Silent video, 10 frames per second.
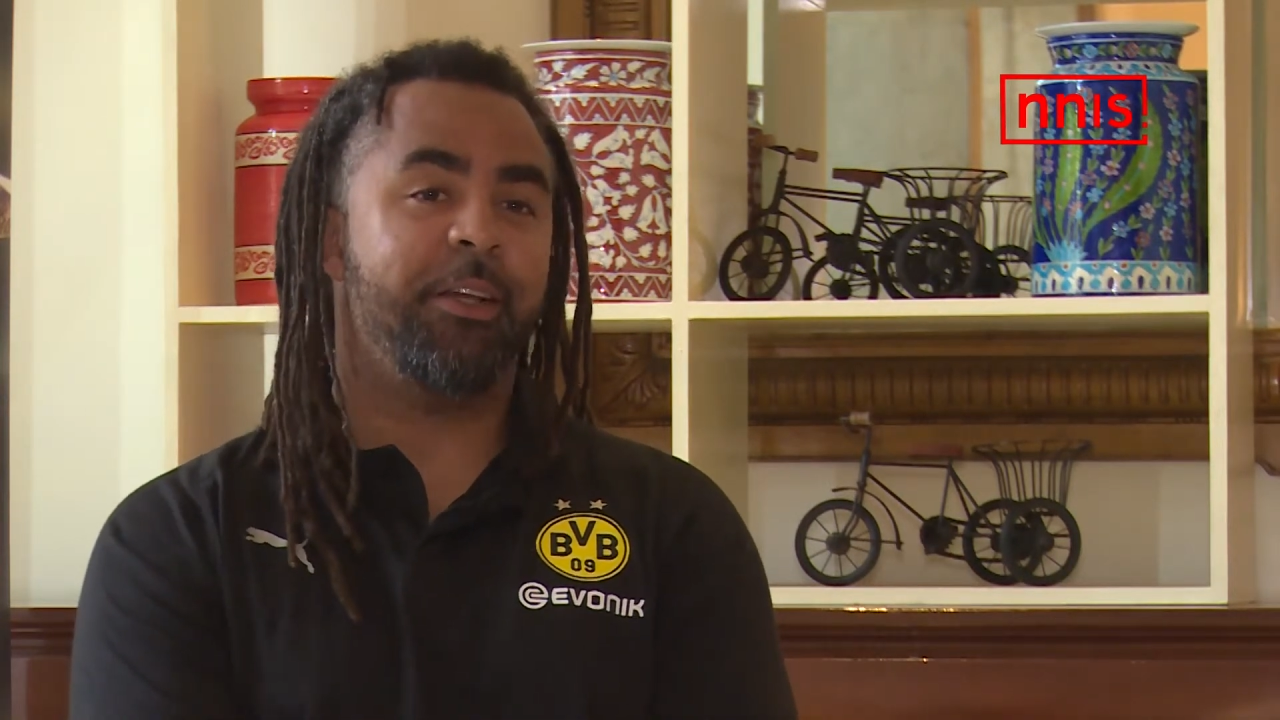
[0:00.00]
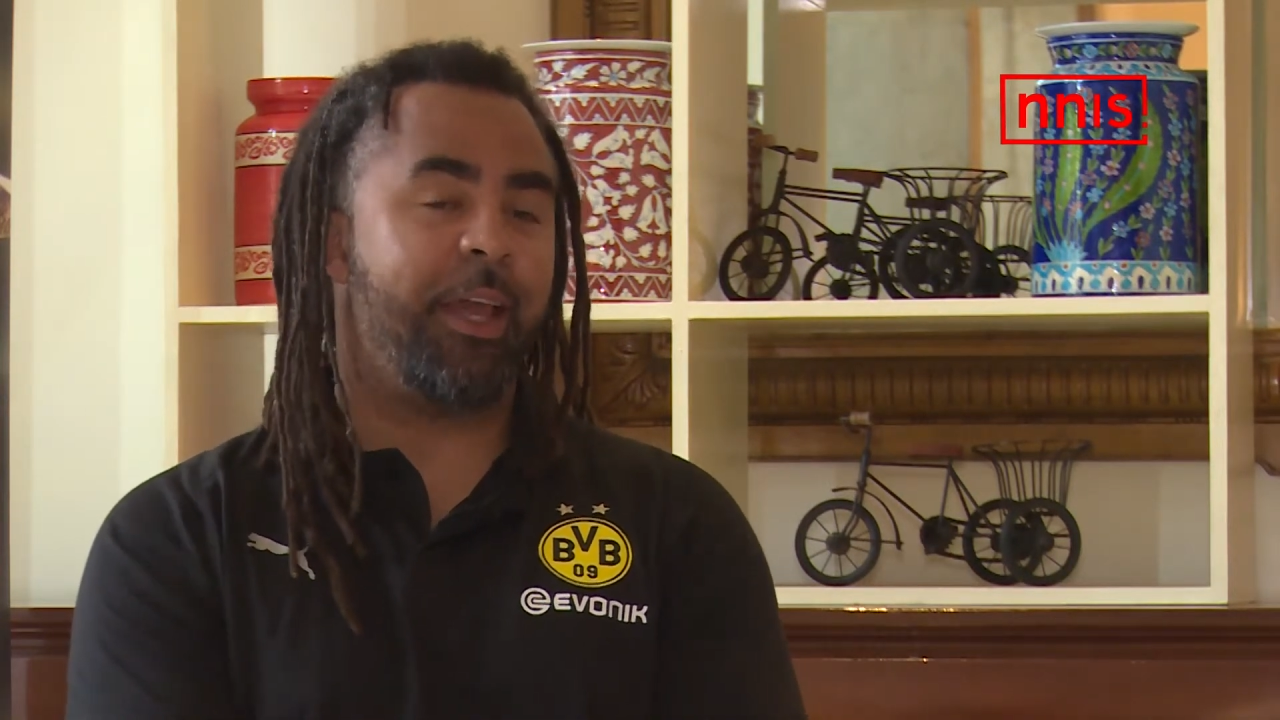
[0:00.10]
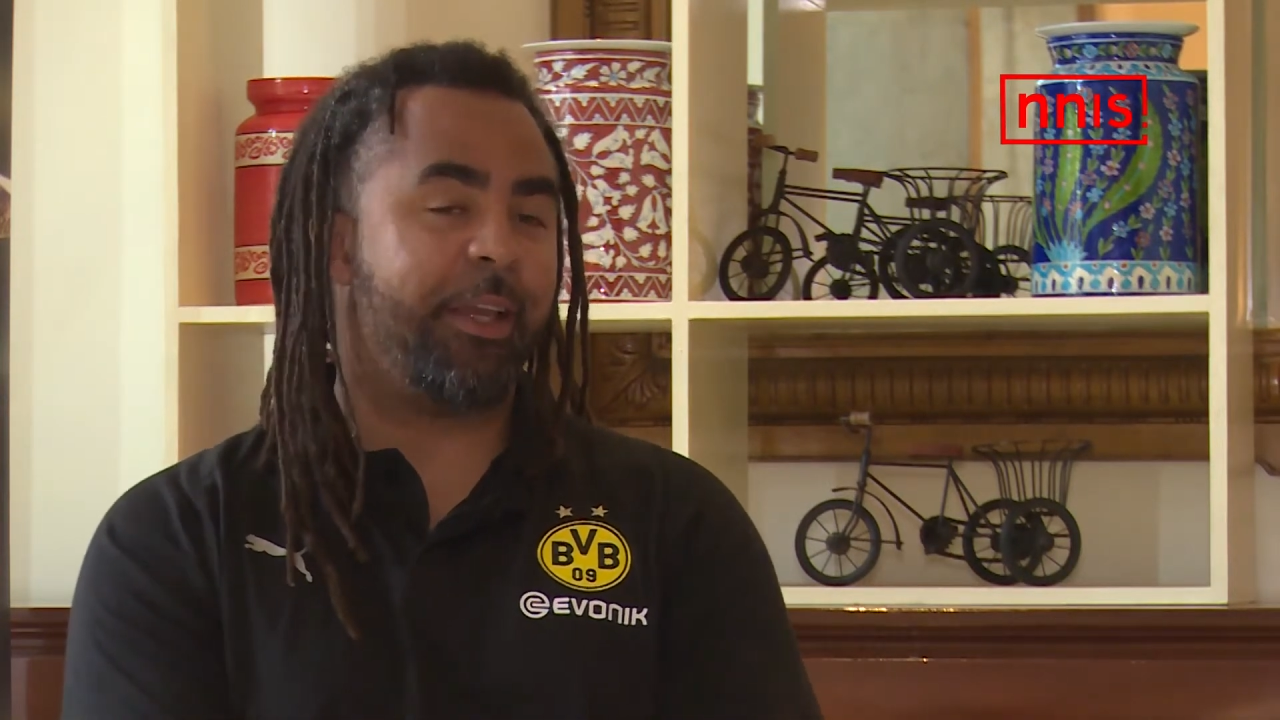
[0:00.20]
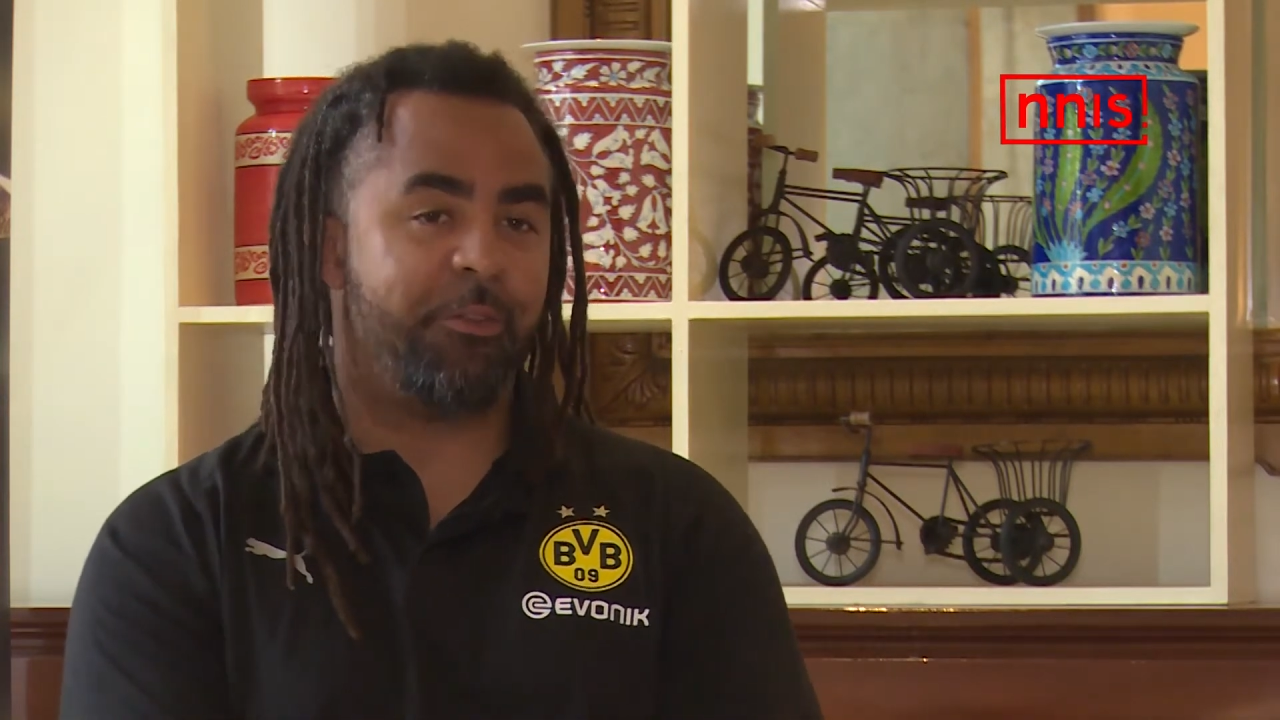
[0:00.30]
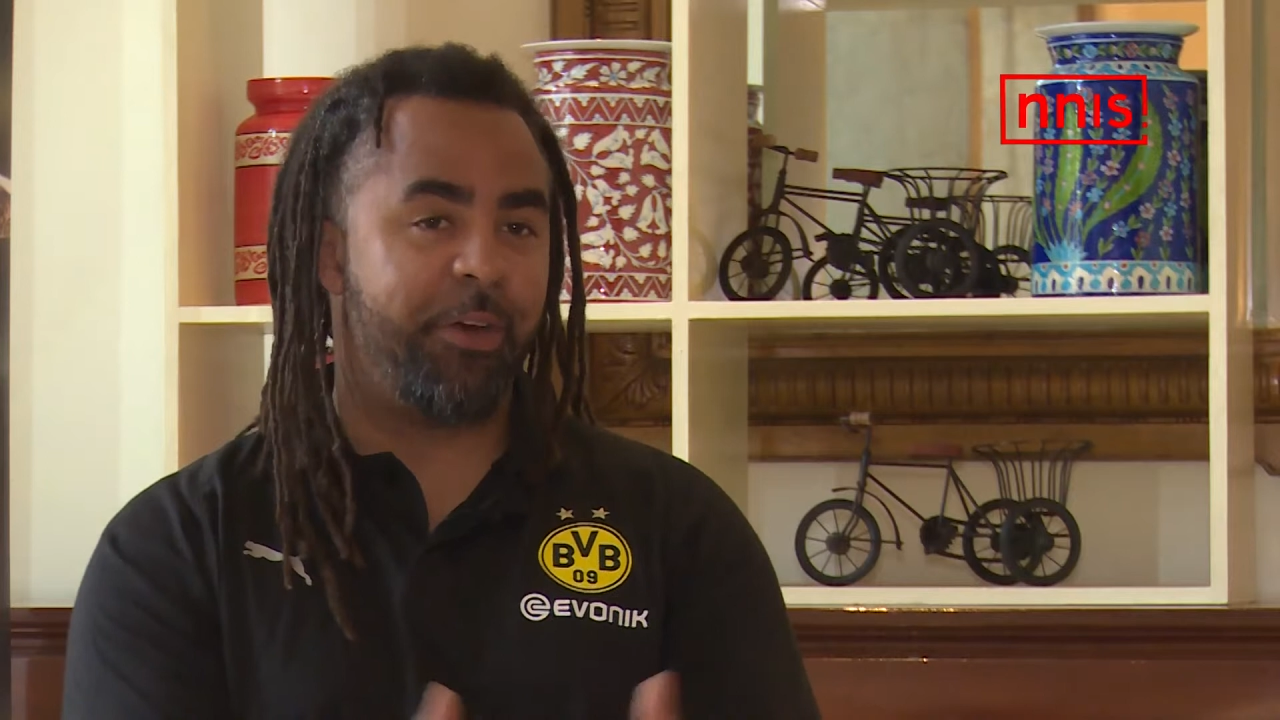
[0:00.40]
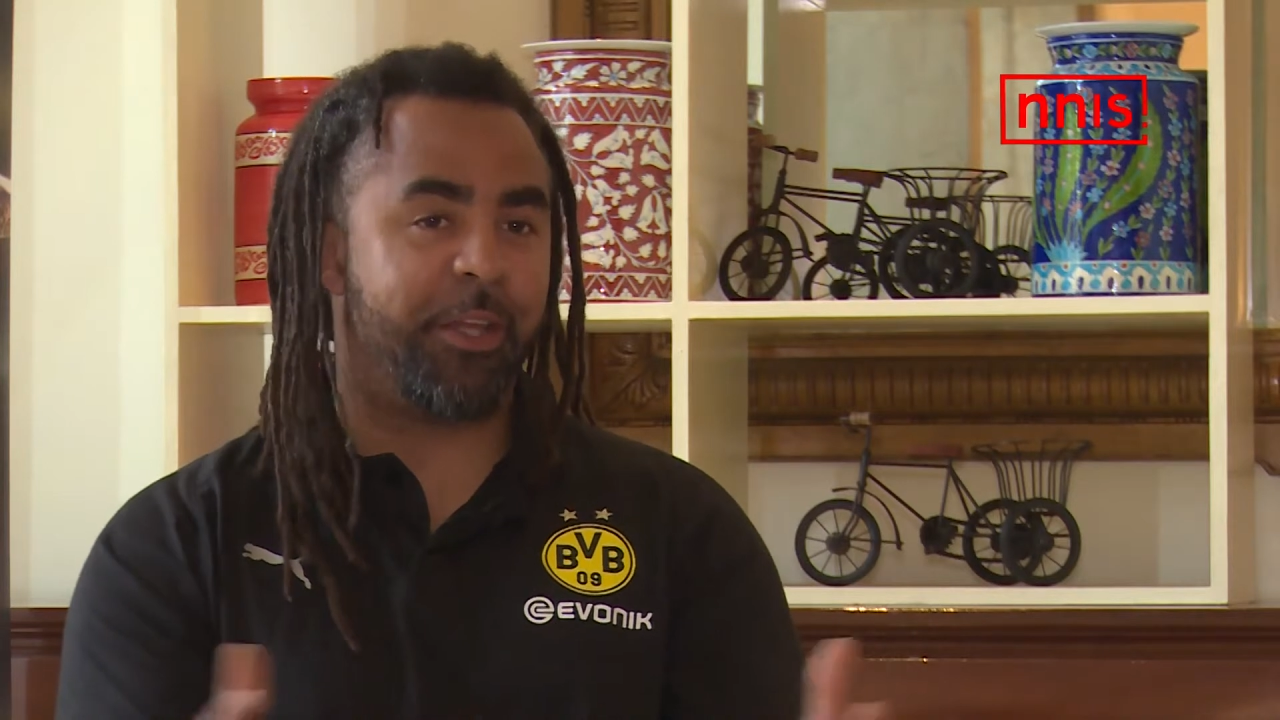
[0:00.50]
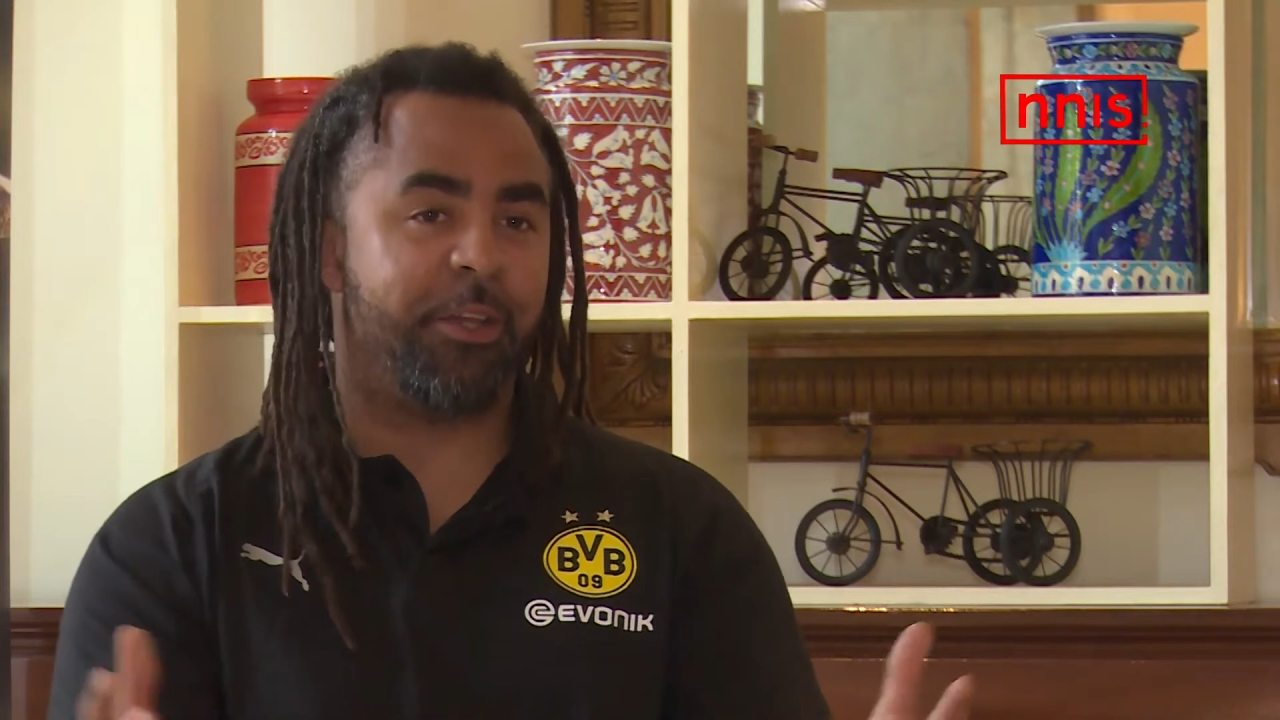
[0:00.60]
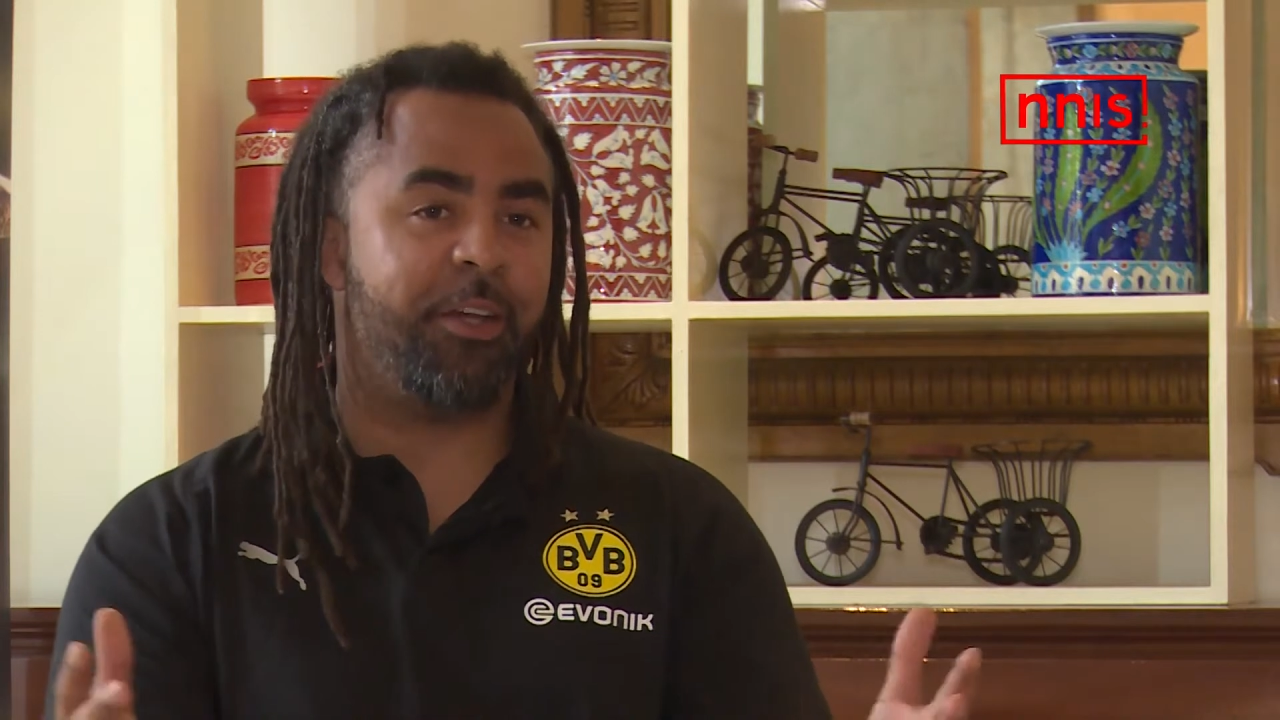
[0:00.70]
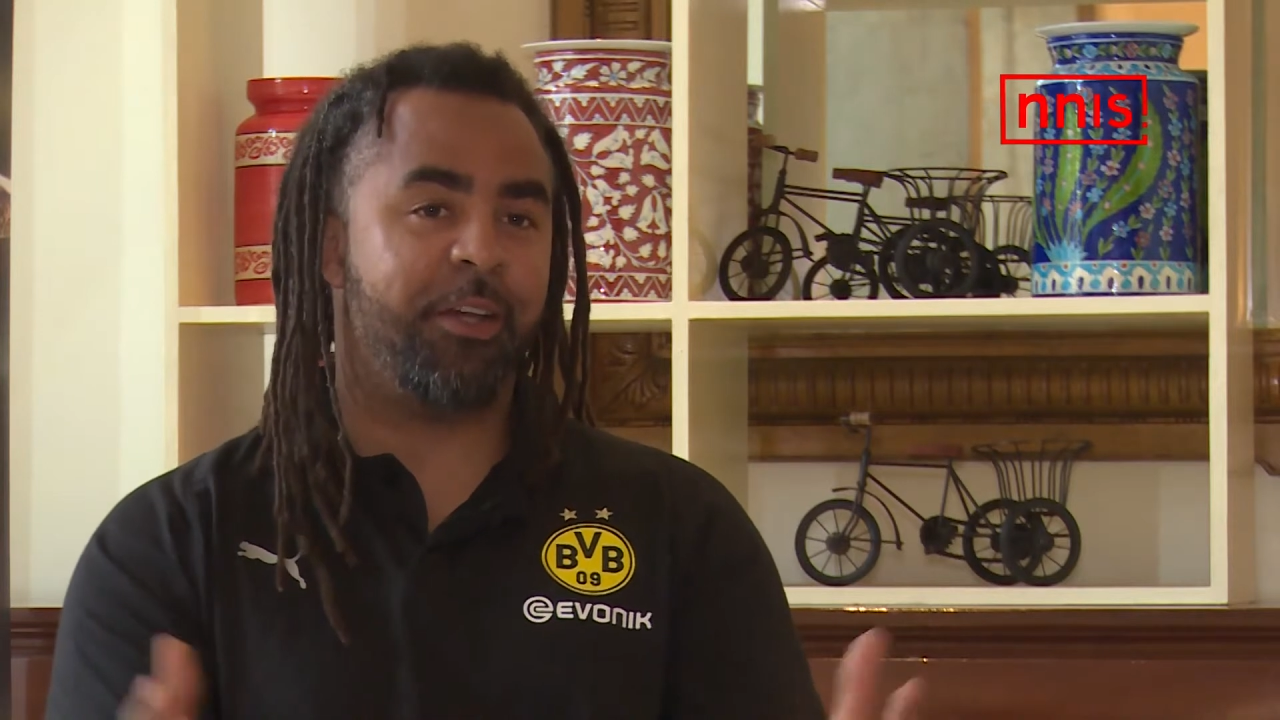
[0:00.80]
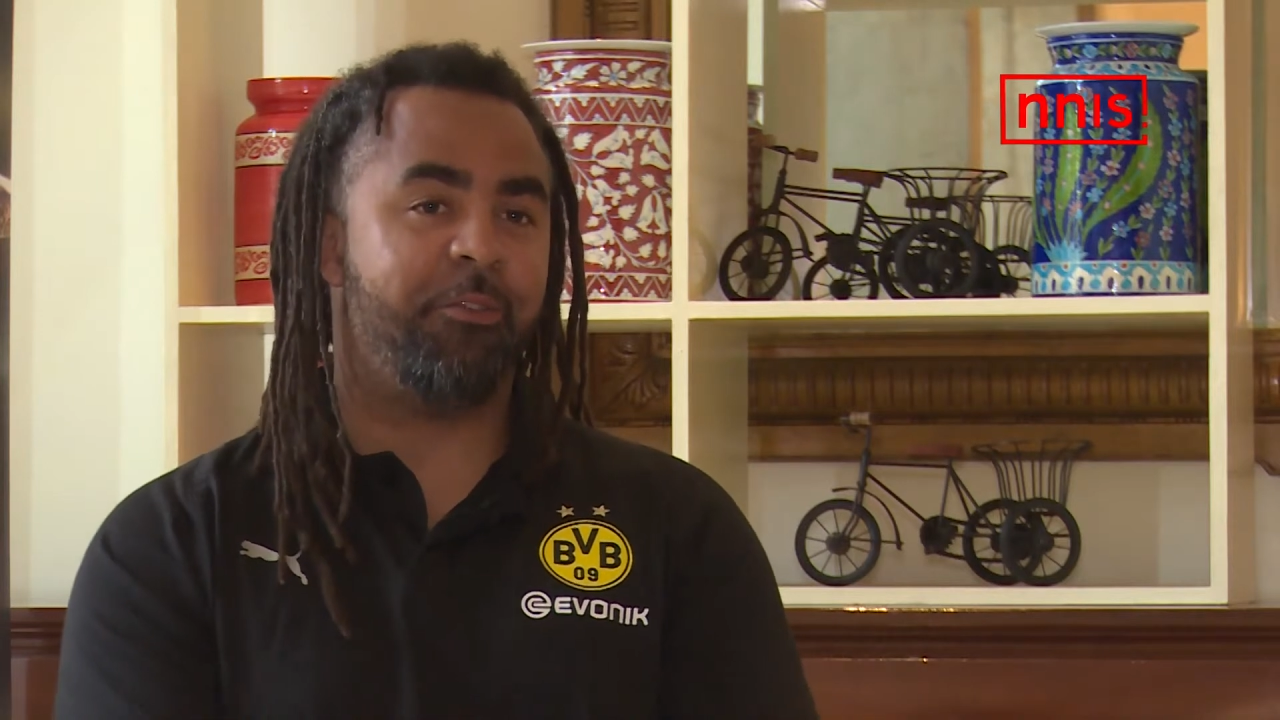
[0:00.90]
like a
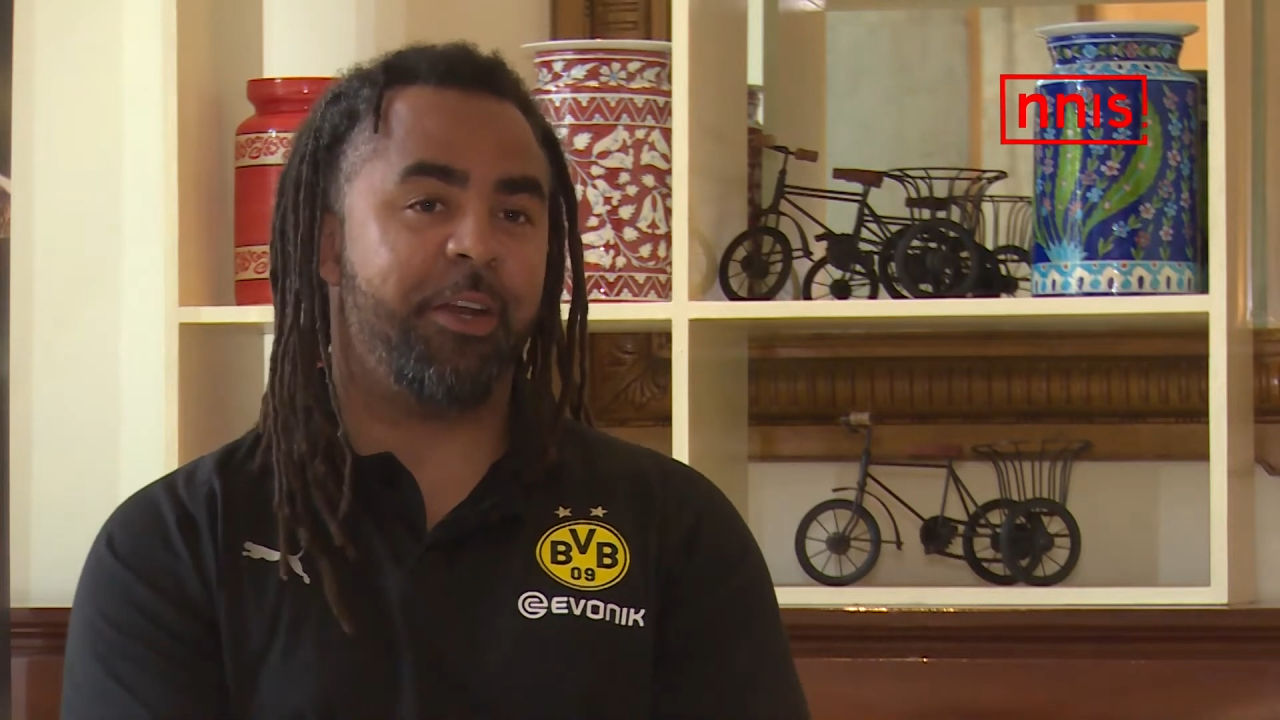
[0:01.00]
regular,